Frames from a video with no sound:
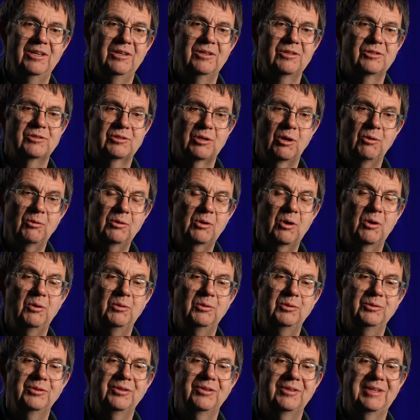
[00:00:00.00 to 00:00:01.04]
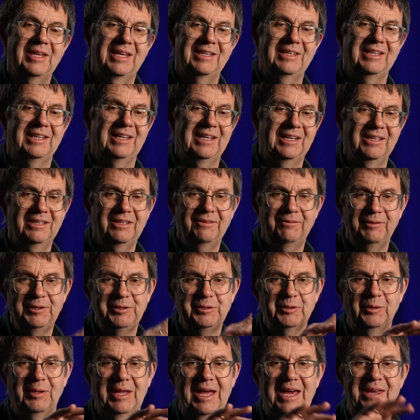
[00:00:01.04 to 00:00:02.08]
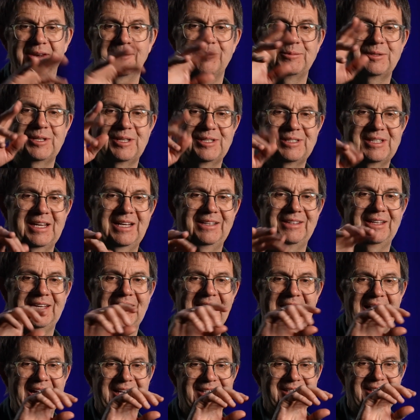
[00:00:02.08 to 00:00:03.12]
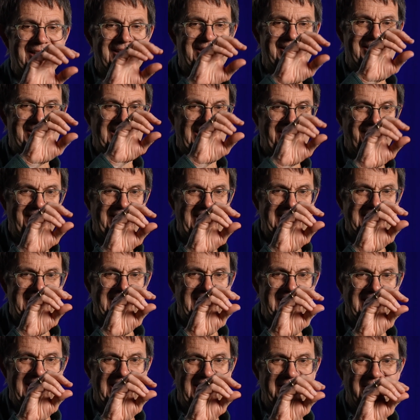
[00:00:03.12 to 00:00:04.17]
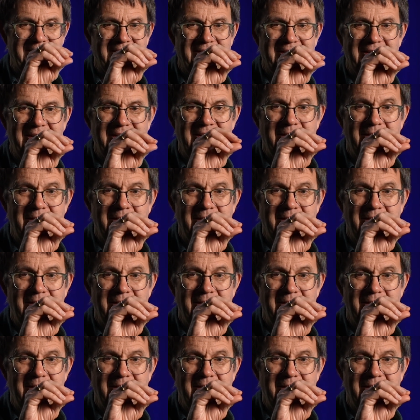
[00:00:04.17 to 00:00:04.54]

so cold that the individual atoms inside the gas, instead of acting like